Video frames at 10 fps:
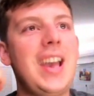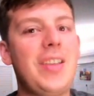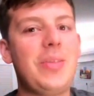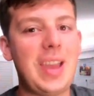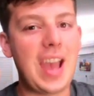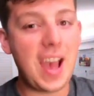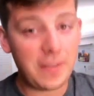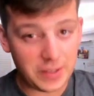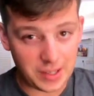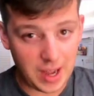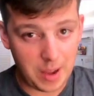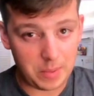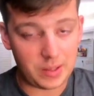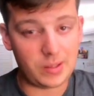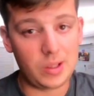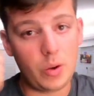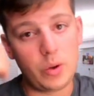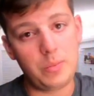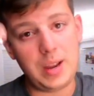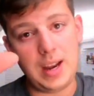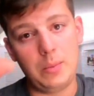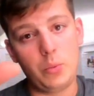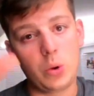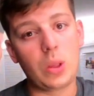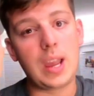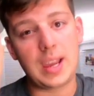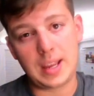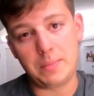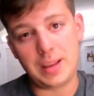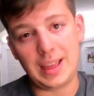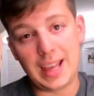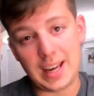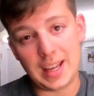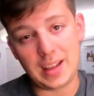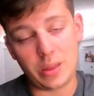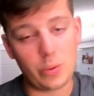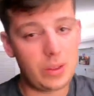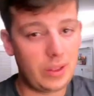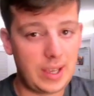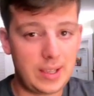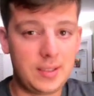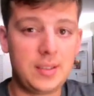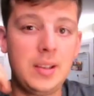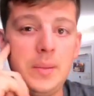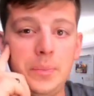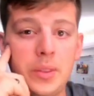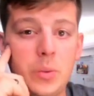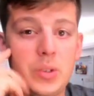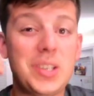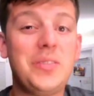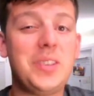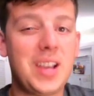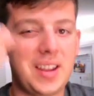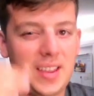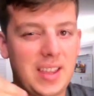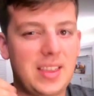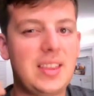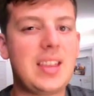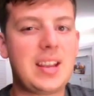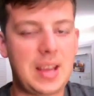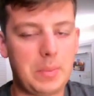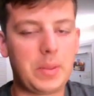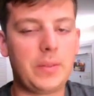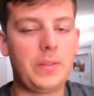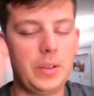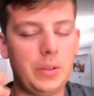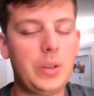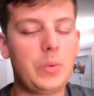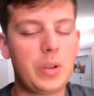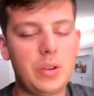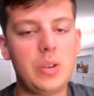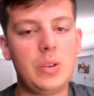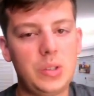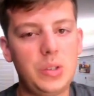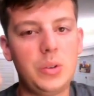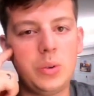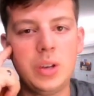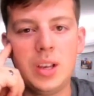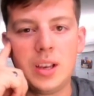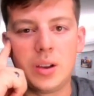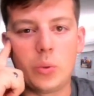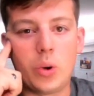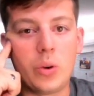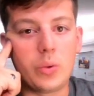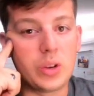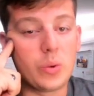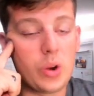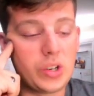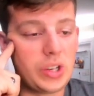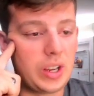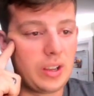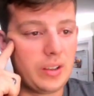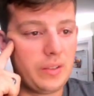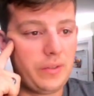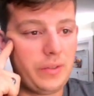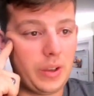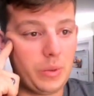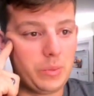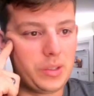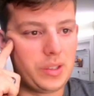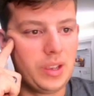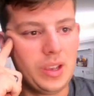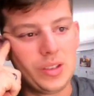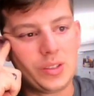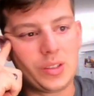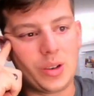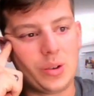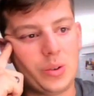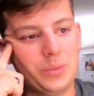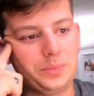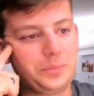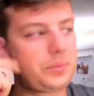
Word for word: and the f-stop is lower, meaning more light can be let in through the lens, which gives you kind of like that depth of field and what you're used to when you're watching films. So,